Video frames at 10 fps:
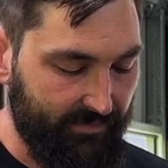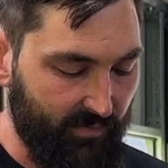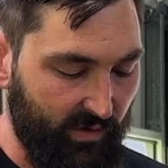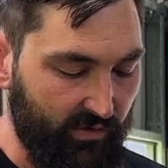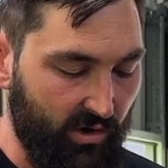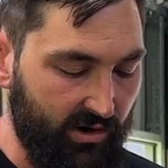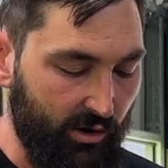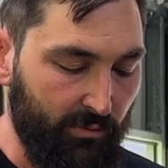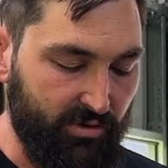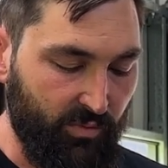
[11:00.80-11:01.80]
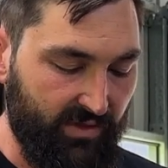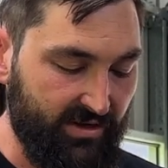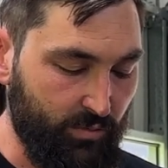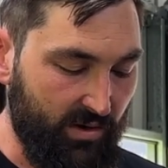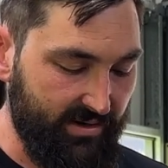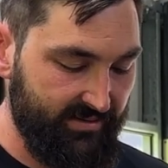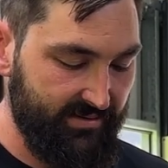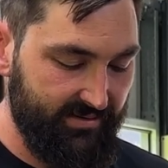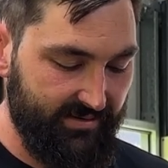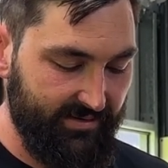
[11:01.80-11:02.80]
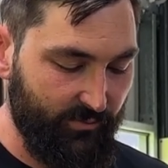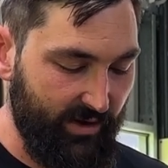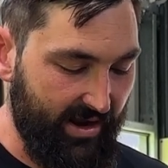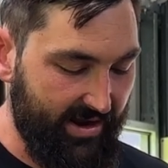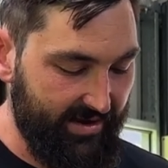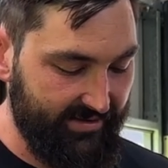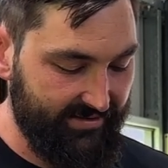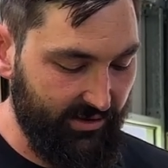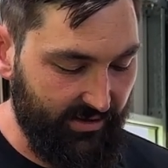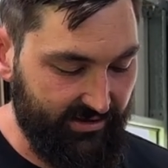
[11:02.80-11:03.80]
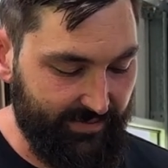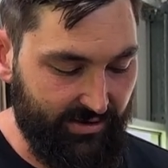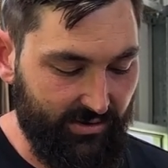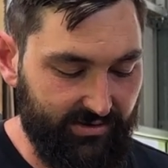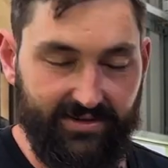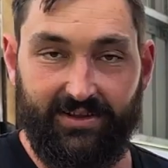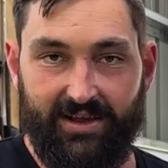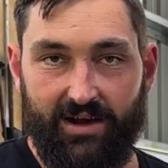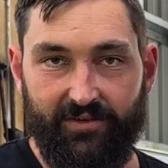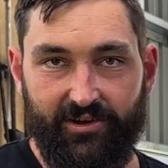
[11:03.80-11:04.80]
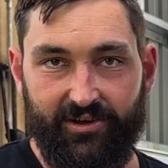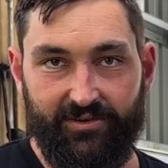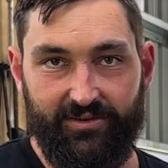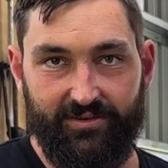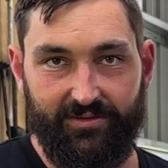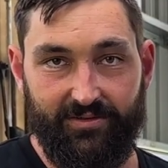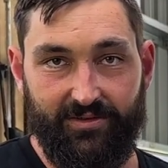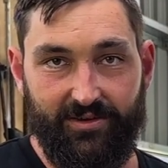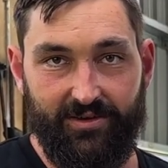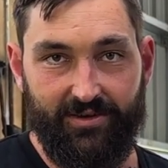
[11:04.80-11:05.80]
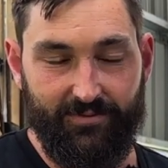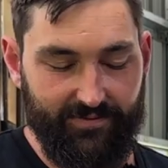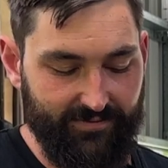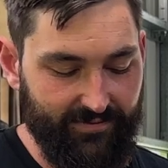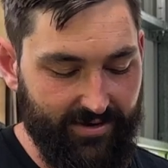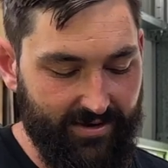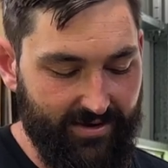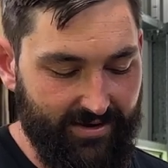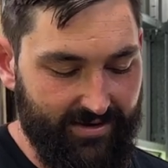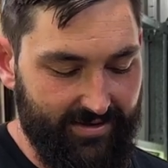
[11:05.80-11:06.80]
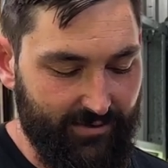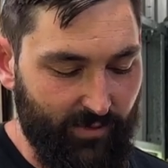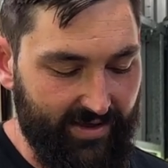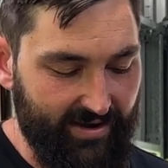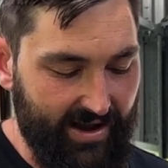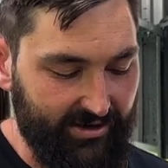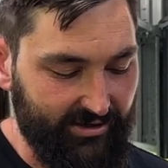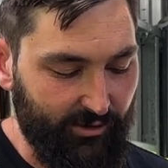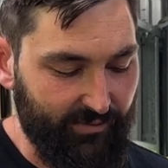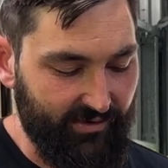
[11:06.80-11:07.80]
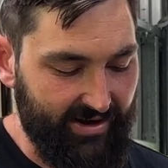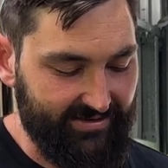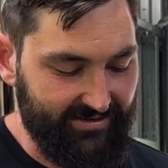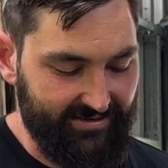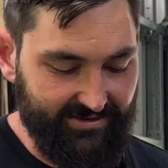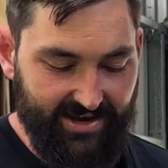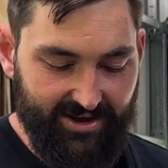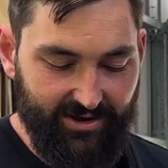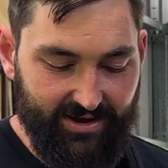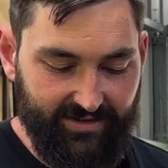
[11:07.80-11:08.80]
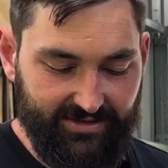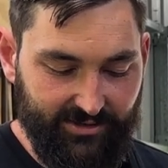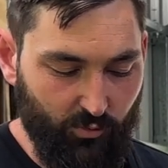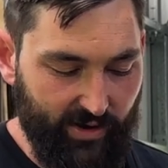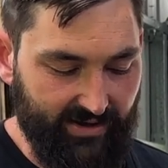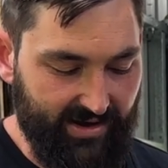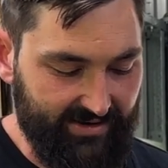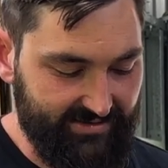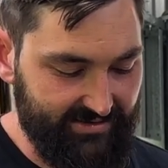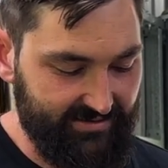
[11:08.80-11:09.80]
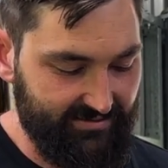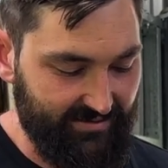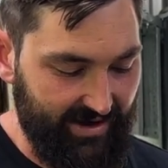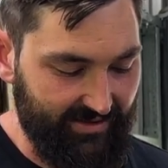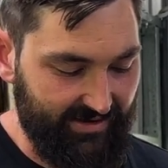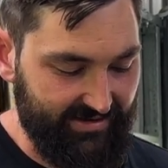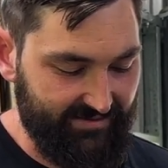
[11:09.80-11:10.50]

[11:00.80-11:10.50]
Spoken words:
we've kind of opted with this one. We aren't going to be using the cover though. The way that it actually operates is you take out these little wing nuts and this